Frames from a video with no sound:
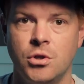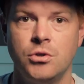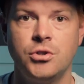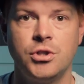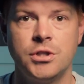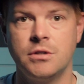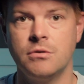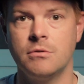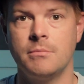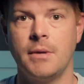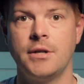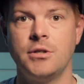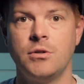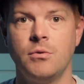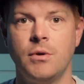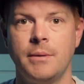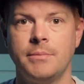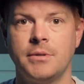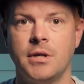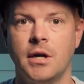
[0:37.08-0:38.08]
So just to remind you
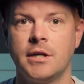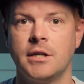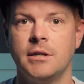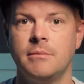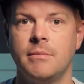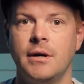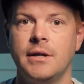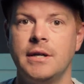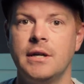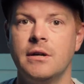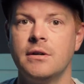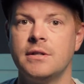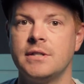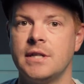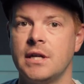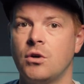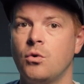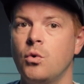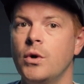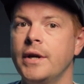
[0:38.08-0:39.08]
what I'm talking about, here is
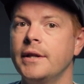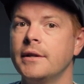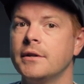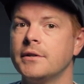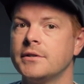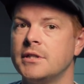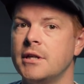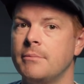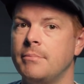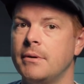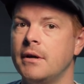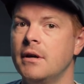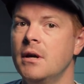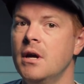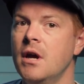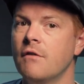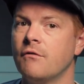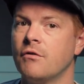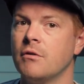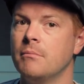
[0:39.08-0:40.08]
a quick little snippet
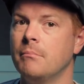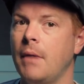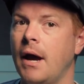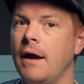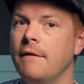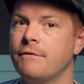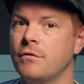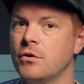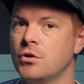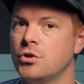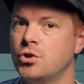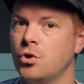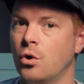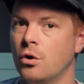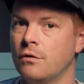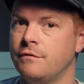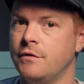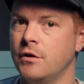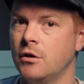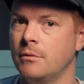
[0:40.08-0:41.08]
from my first
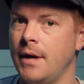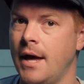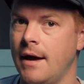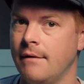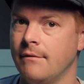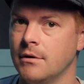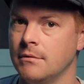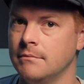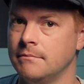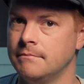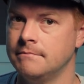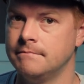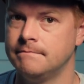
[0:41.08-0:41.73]
short film ever.